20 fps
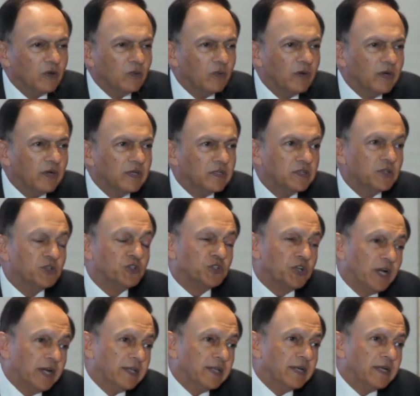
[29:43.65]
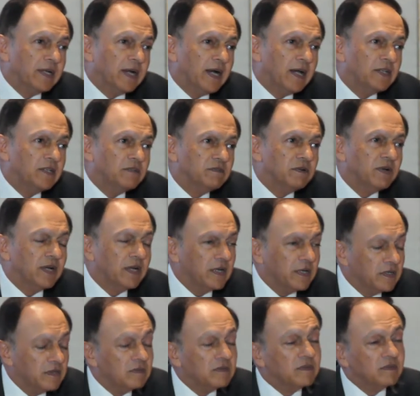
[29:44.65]
whereas in China, I
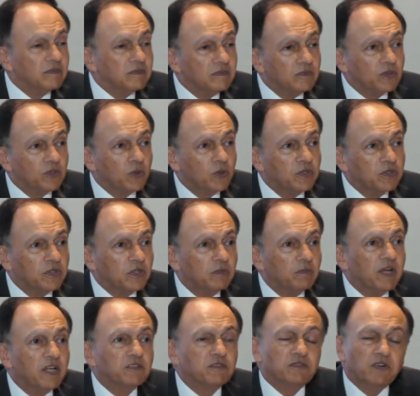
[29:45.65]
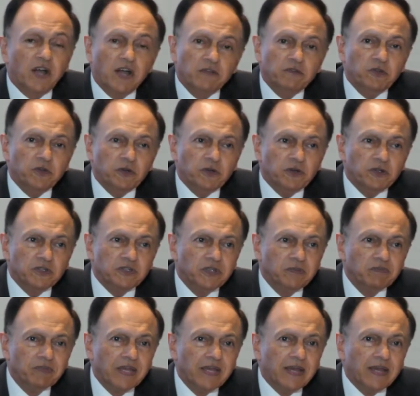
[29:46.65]
define short-term as 5 years.